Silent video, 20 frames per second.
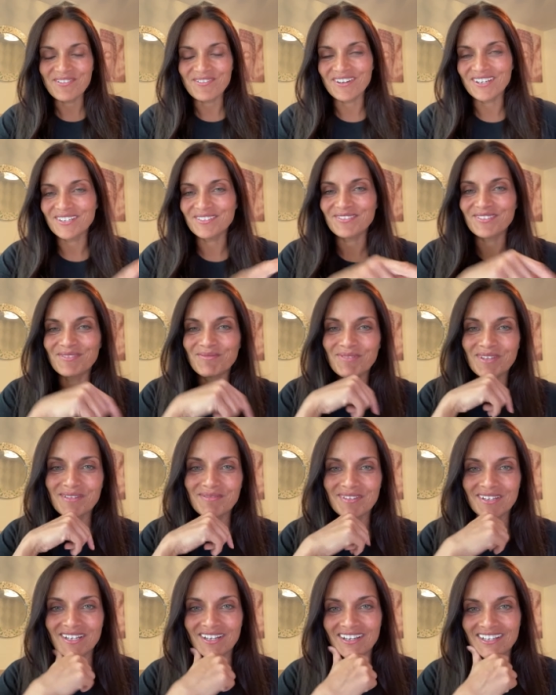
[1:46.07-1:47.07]
One of the
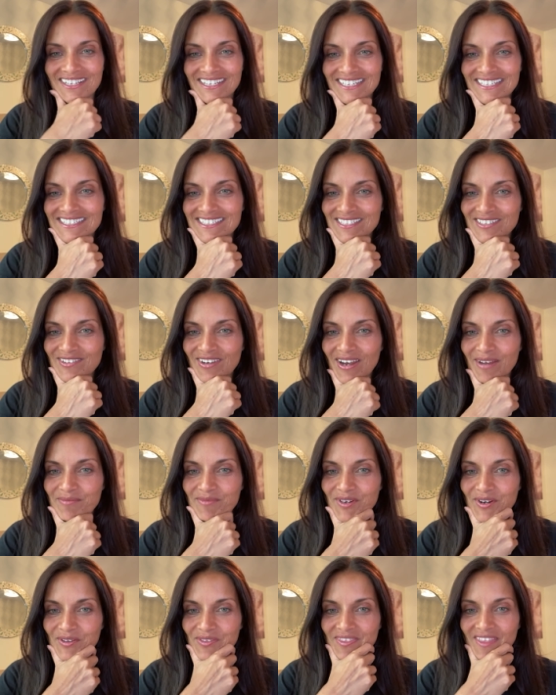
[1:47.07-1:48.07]
people on
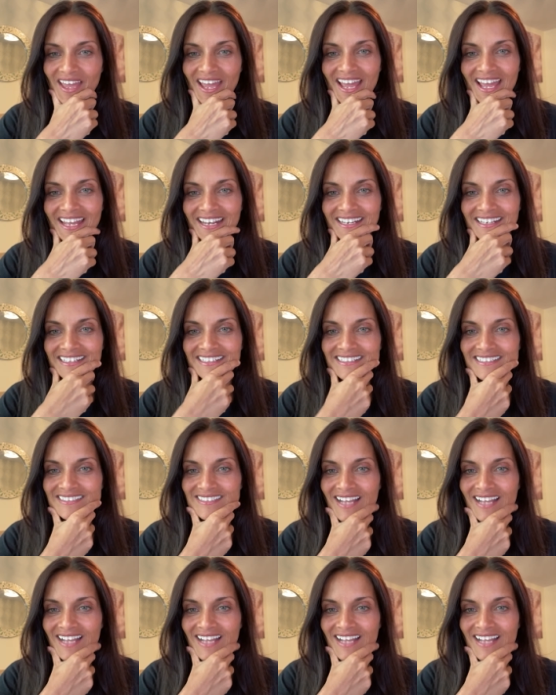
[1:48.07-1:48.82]
Instagram wrote that.